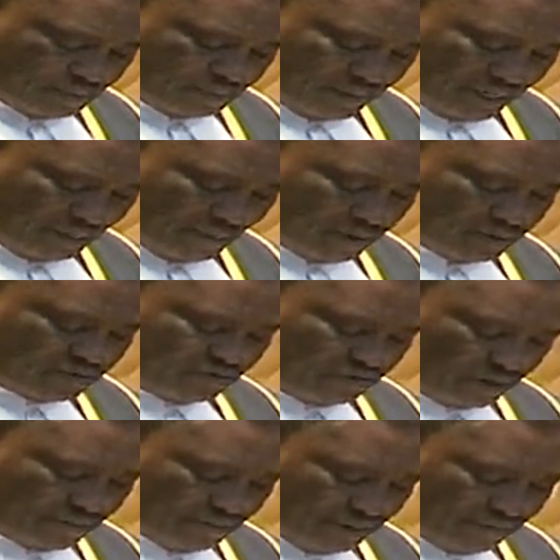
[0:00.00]
paramount
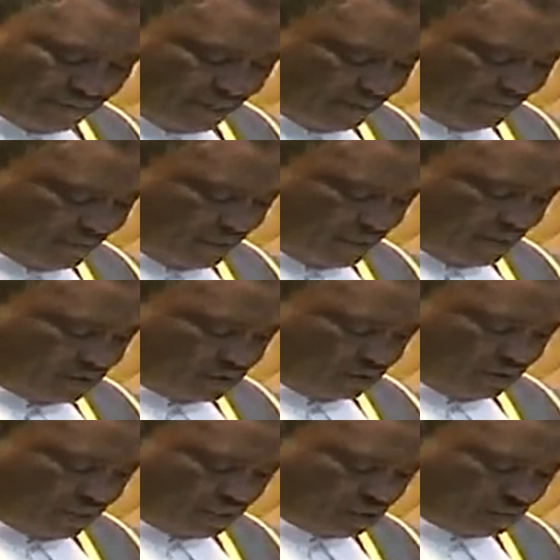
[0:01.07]
for a member to
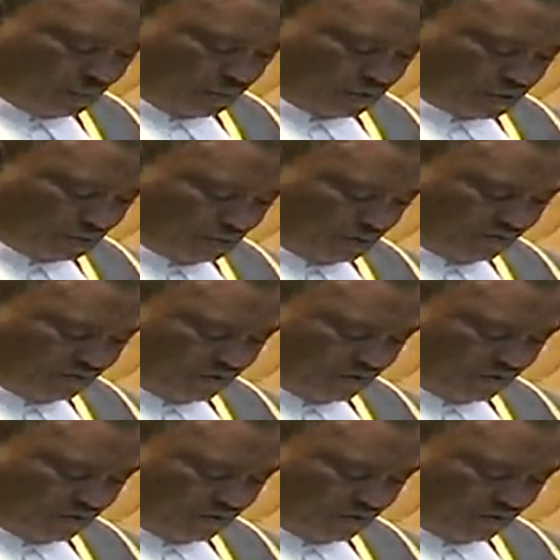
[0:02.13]
be responsible